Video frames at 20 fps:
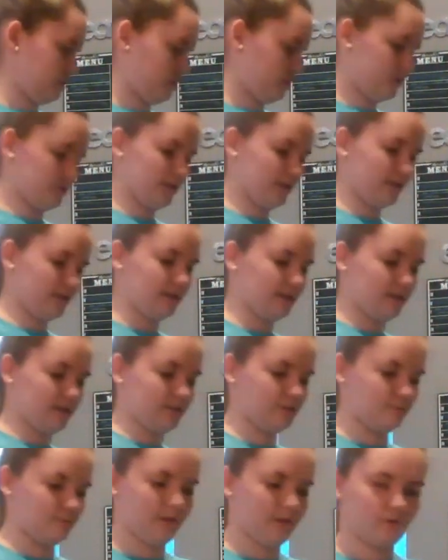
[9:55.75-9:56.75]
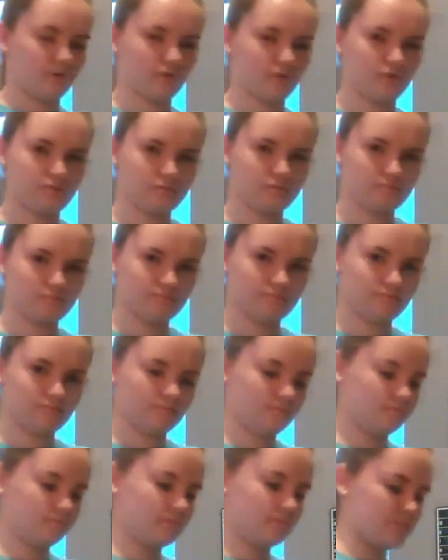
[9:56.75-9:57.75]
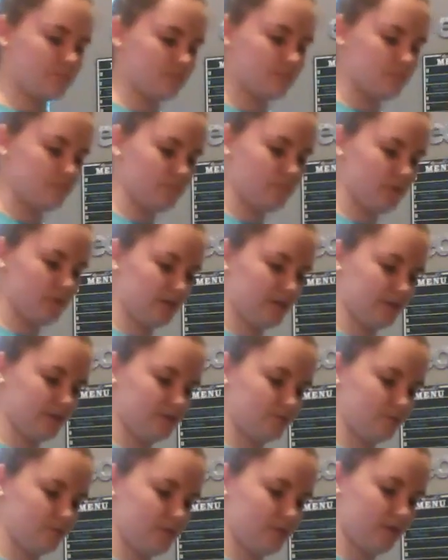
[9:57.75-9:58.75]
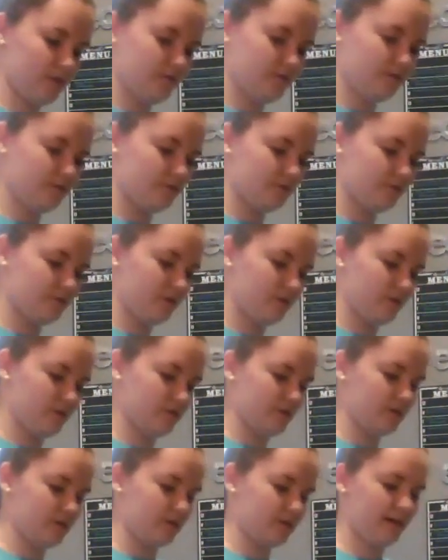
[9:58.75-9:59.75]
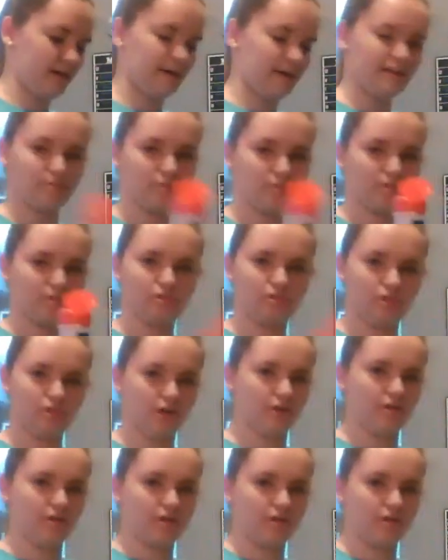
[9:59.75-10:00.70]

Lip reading: garlic and onion powder because we love garlic. Add as much garlic